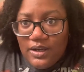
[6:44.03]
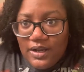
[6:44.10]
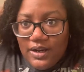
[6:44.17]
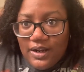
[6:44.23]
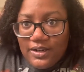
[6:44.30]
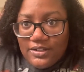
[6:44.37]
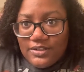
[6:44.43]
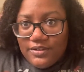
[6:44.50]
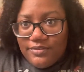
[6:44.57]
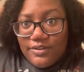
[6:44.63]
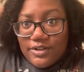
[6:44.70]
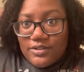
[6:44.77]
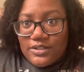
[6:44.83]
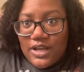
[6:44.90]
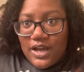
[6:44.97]
It actually
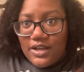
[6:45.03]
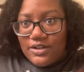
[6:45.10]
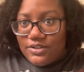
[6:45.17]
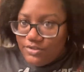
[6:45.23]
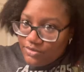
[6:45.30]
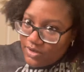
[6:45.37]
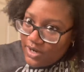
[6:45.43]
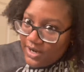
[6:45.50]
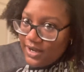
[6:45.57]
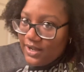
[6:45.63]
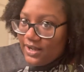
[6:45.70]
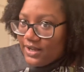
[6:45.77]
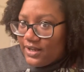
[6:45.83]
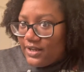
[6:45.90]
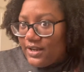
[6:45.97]
feels kind of
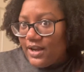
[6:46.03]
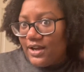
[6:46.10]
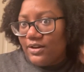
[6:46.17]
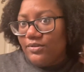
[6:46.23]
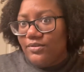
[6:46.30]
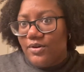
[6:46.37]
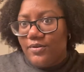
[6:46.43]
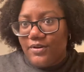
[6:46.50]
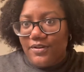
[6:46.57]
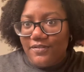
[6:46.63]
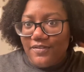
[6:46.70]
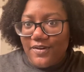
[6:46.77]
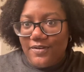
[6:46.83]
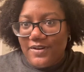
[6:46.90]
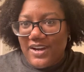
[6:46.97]
dry. I don't know, when it
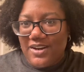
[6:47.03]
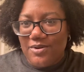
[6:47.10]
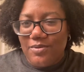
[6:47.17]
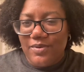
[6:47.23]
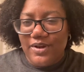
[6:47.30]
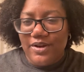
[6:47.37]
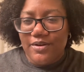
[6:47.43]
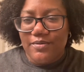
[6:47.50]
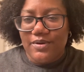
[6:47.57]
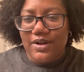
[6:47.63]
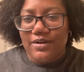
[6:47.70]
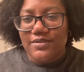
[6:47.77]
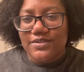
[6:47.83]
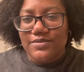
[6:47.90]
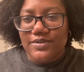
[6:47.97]
felt kind of weird when
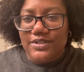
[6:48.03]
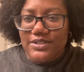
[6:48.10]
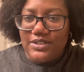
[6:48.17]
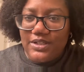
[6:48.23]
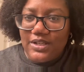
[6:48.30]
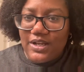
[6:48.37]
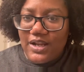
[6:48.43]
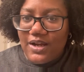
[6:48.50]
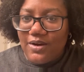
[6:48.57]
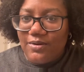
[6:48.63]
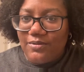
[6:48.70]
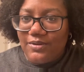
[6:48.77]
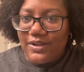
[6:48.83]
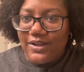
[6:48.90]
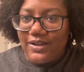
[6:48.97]
I was rinsing it
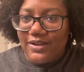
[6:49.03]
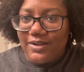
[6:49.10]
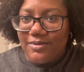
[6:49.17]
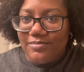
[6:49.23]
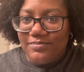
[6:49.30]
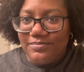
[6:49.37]
out. Like,